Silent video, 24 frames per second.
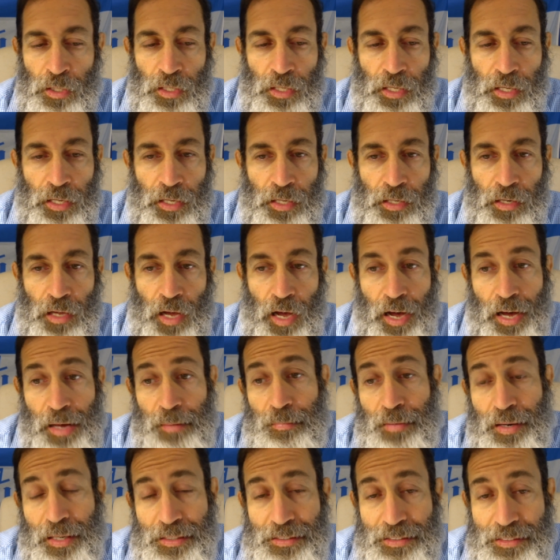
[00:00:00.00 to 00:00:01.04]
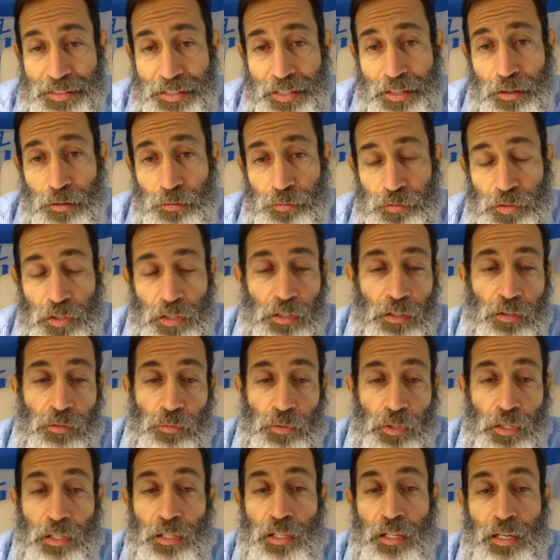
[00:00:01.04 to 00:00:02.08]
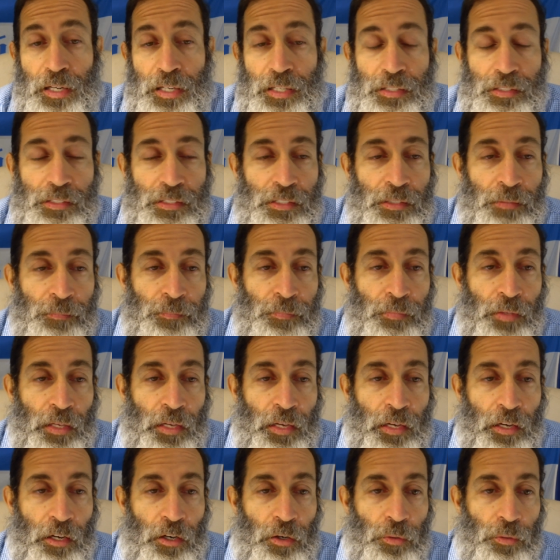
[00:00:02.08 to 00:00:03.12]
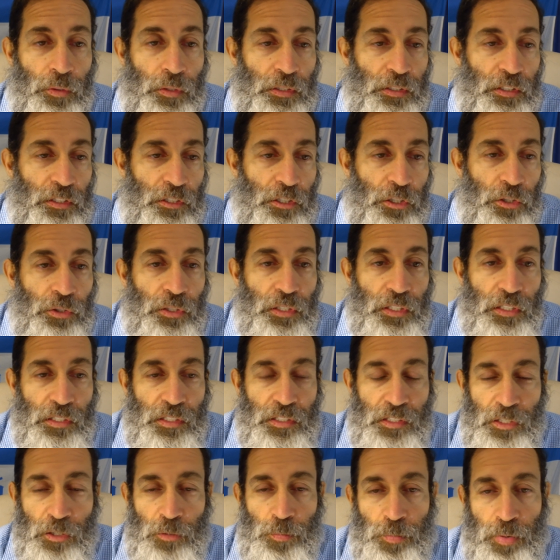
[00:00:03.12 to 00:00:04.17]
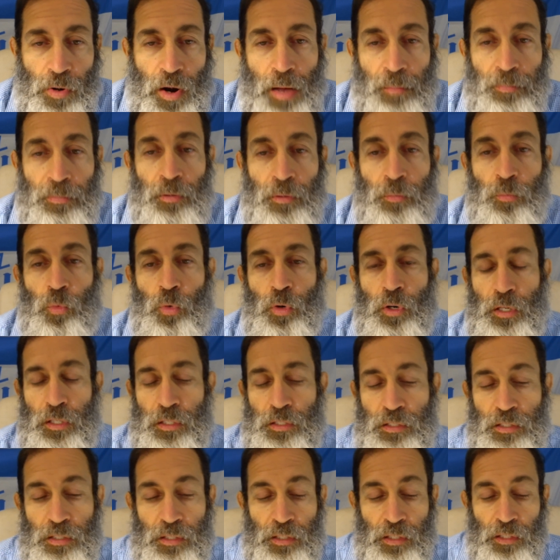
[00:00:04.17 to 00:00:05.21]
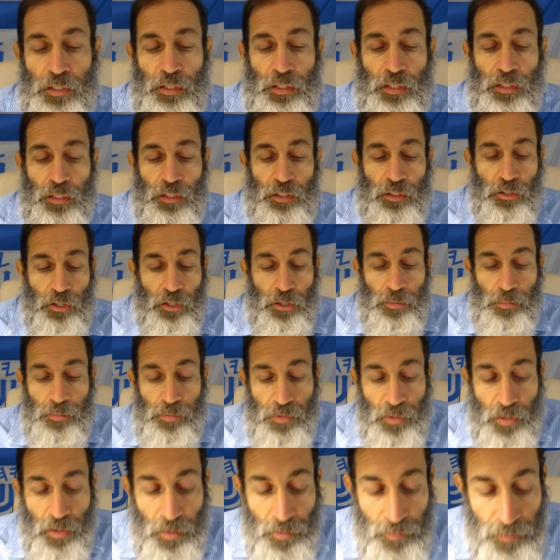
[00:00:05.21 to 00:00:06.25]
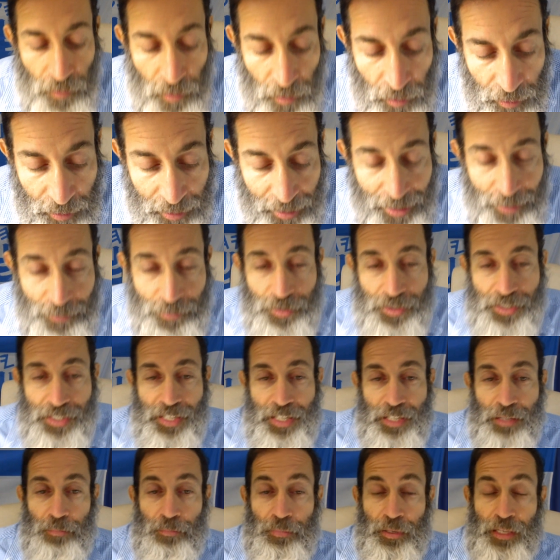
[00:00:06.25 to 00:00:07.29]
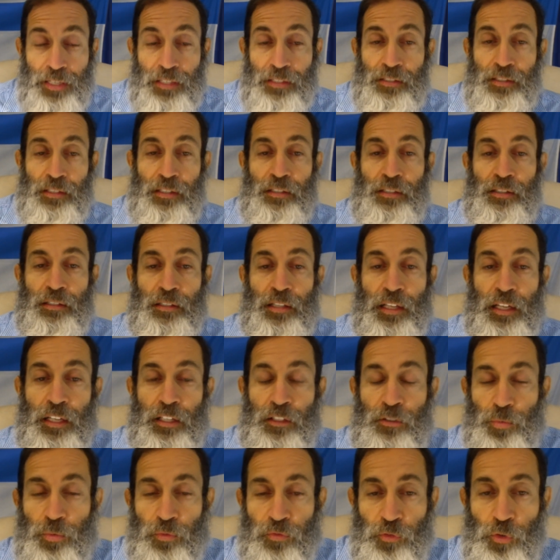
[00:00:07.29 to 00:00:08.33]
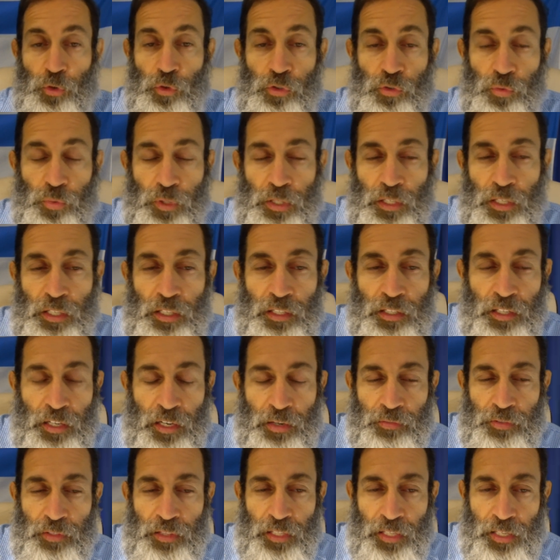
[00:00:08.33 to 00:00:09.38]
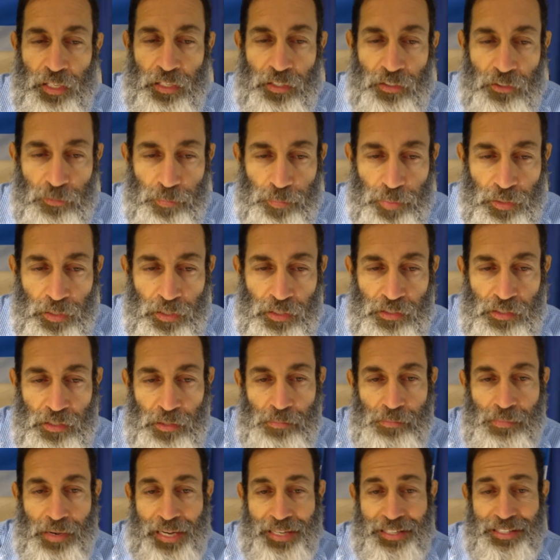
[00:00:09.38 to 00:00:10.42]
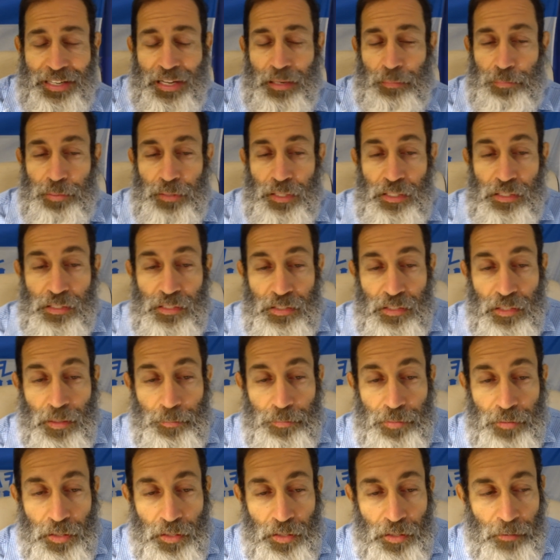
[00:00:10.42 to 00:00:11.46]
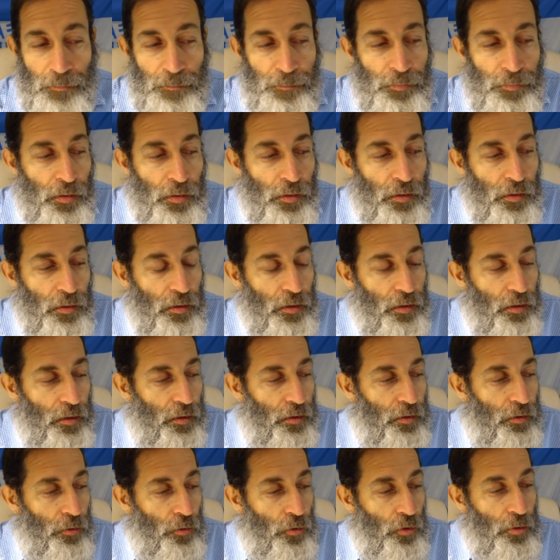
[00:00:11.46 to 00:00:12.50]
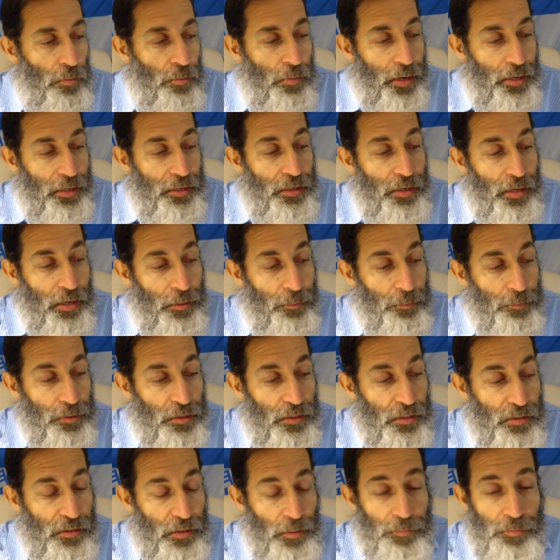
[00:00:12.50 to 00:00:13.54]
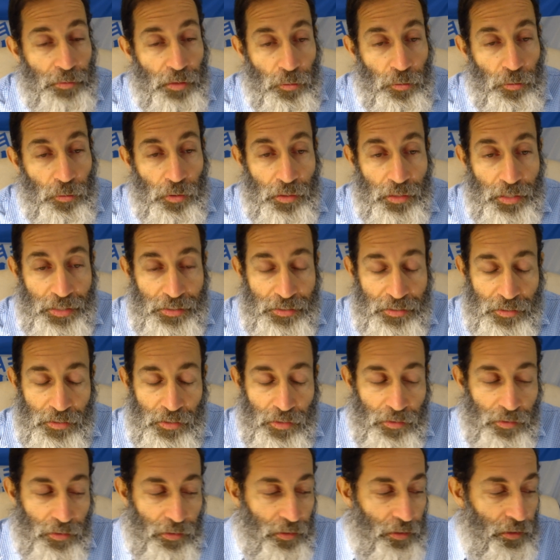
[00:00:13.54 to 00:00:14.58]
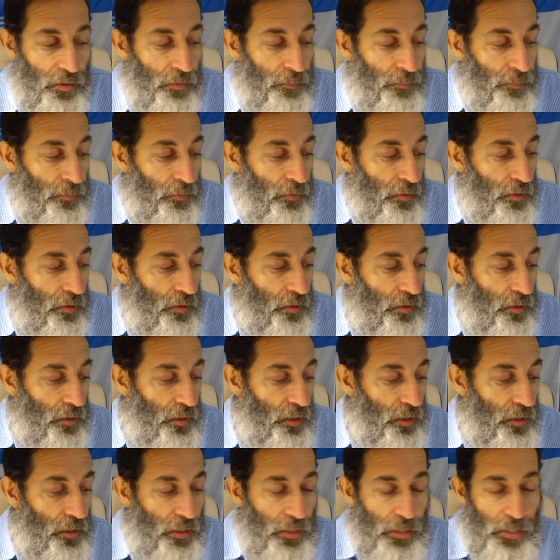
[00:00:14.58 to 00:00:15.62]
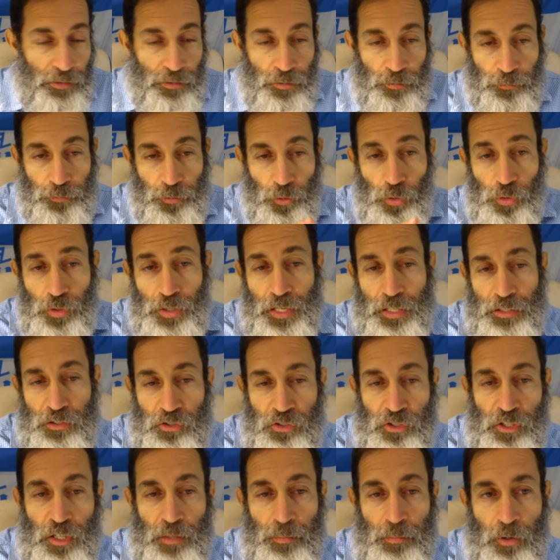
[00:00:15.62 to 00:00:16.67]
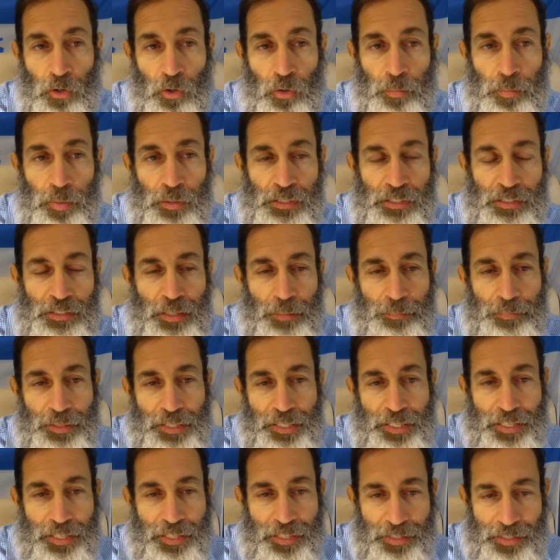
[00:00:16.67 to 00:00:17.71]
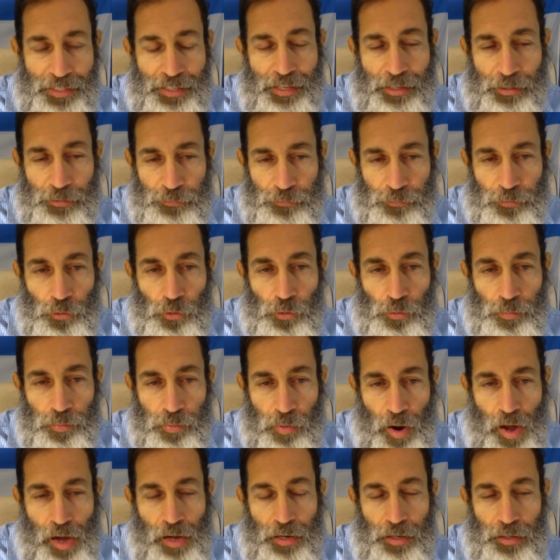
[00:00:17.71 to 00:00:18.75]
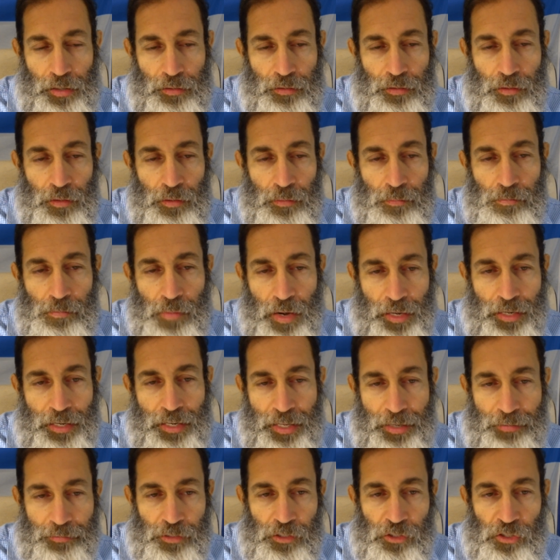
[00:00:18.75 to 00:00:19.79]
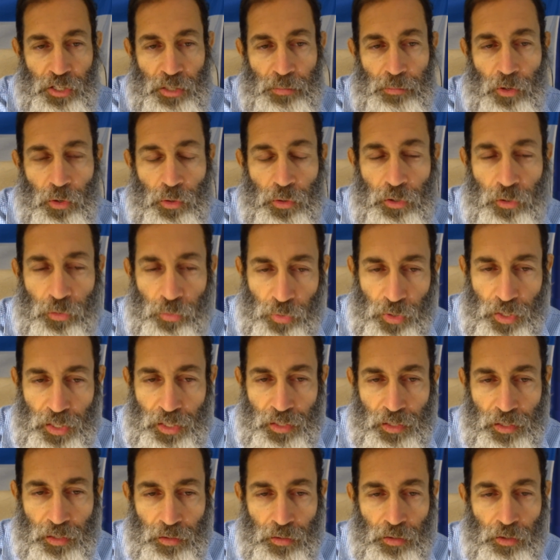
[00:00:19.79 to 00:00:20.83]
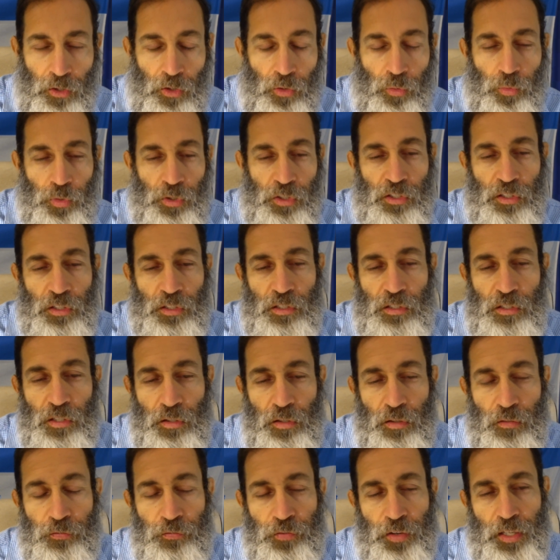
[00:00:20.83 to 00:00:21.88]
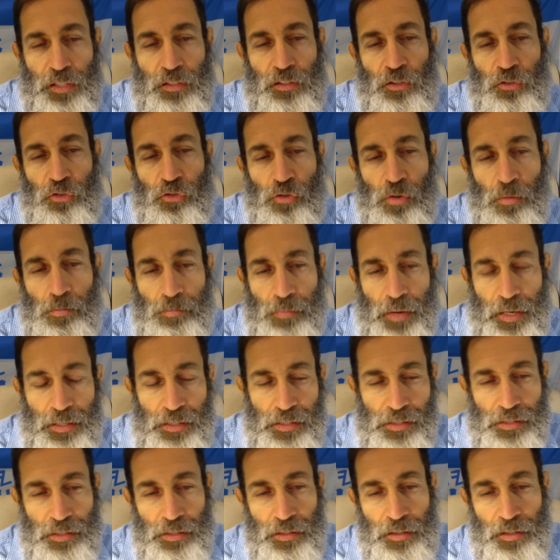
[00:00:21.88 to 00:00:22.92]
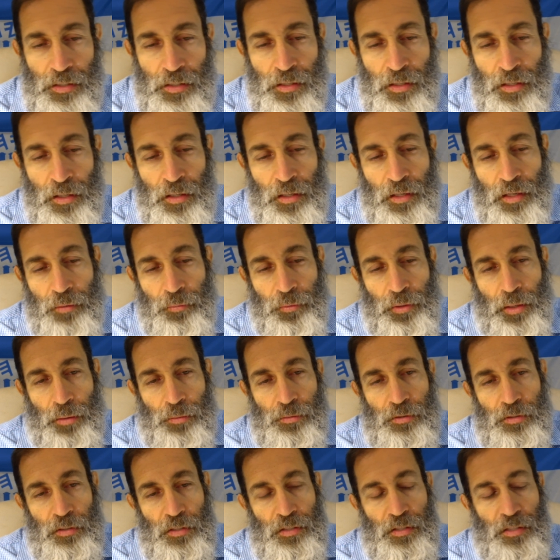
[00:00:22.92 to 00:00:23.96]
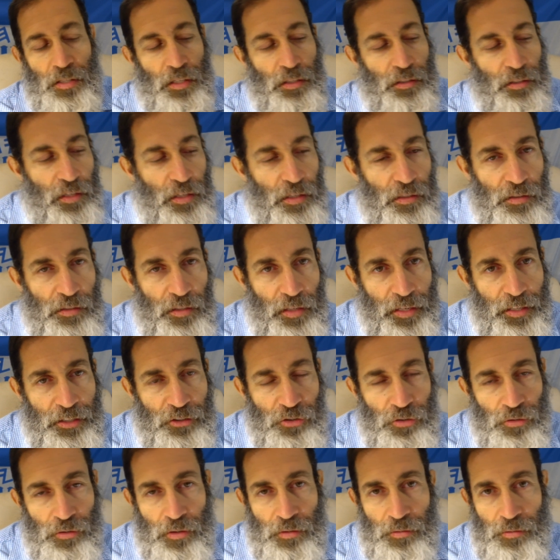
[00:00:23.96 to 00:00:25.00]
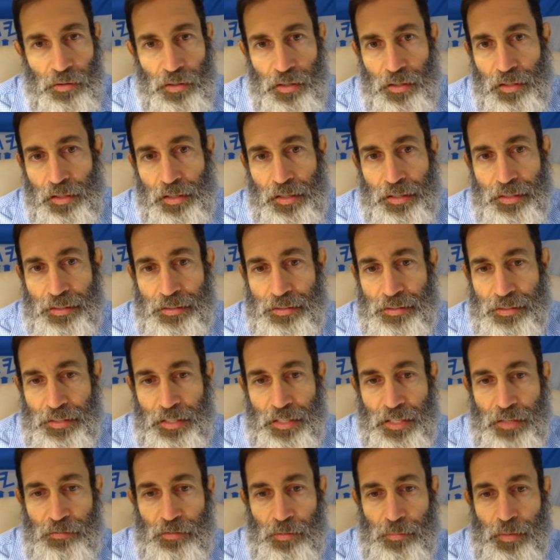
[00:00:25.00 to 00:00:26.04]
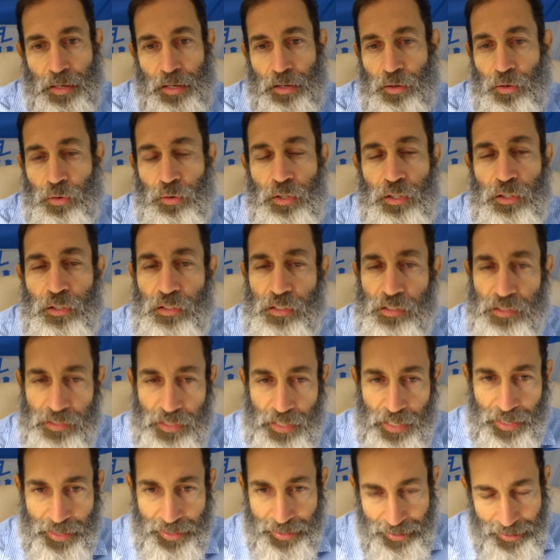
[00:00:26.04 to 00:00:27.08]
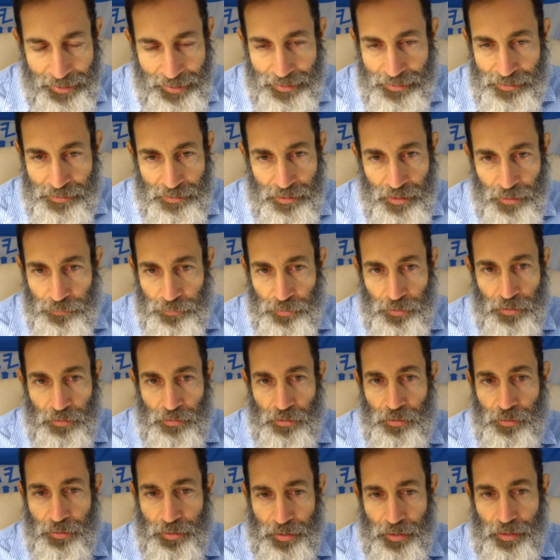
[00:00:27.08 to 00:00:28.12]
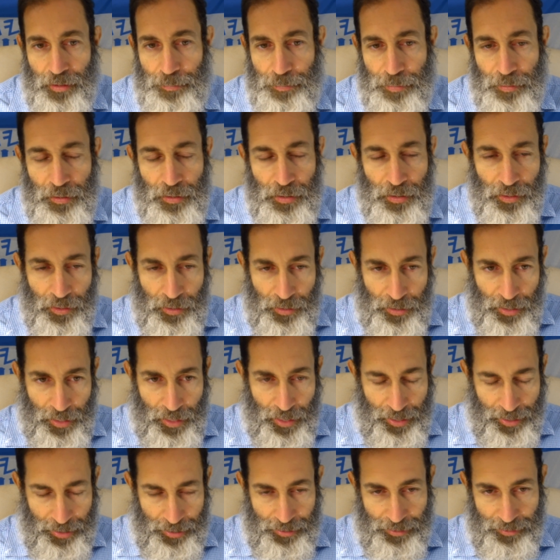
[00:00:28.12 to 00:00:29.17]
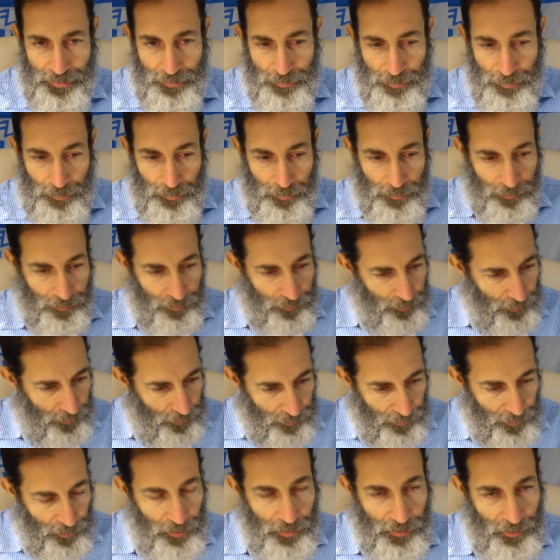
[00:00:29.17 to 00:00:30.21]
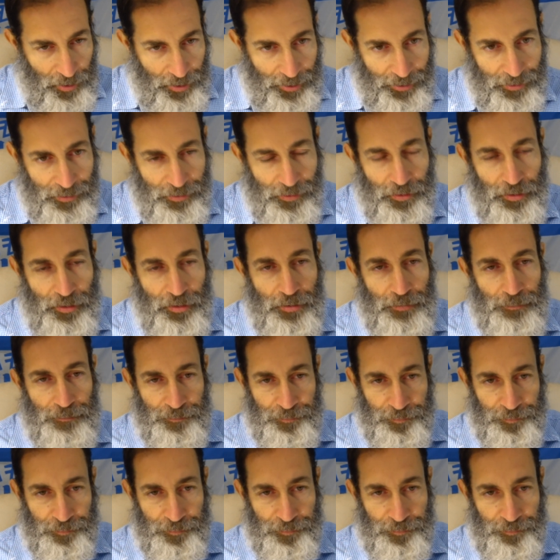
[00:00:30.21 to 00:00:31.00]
And I myself didn't realize how uh, serious this problem was in terms of uh, everyday basis, things, with foods we eat, and everything else, because it might not be in something uh, or might not be something we're necessarily uh, eating as a food that's GMO, but something in that food product might have a GMO ingredient, which can still affect us tremendously. And when I was listening to his lecture and realized that even my own illness that I had suffering growing up had very likely